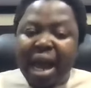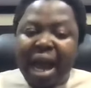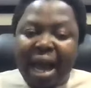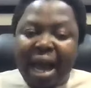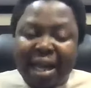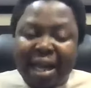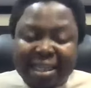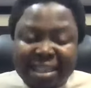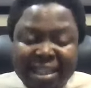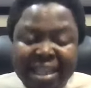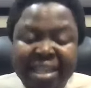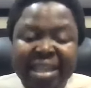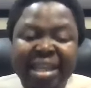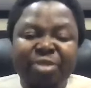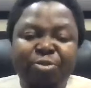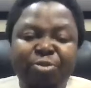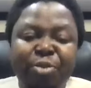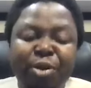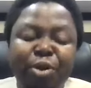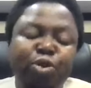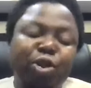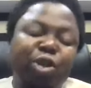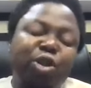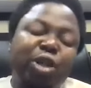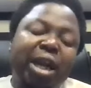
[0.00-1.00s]
and say they've
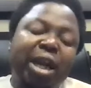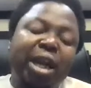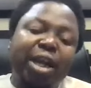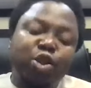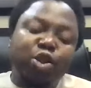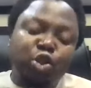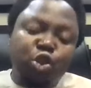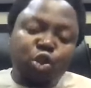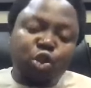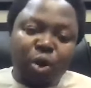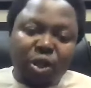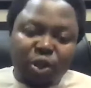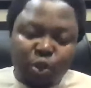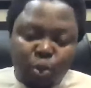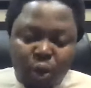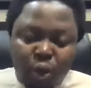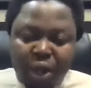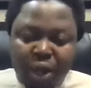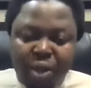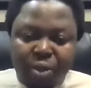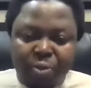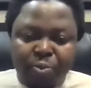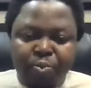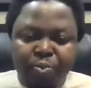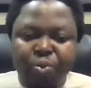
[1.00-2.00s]
paid 2,000 naira to you as
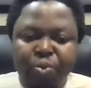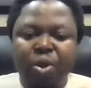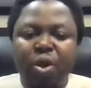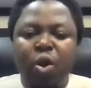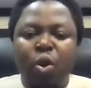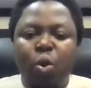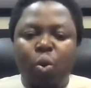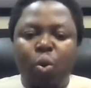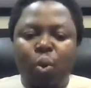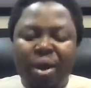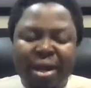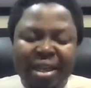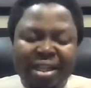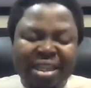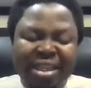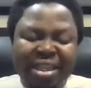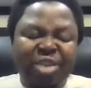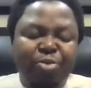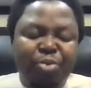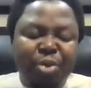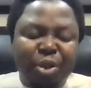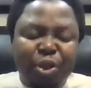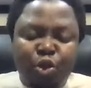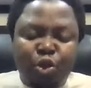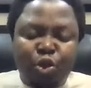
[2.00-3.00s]
well. When they say they
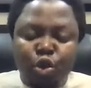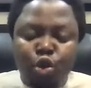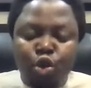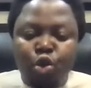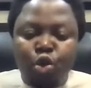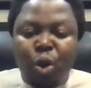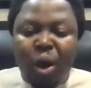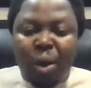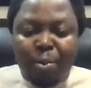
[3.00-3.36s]
pay to you, you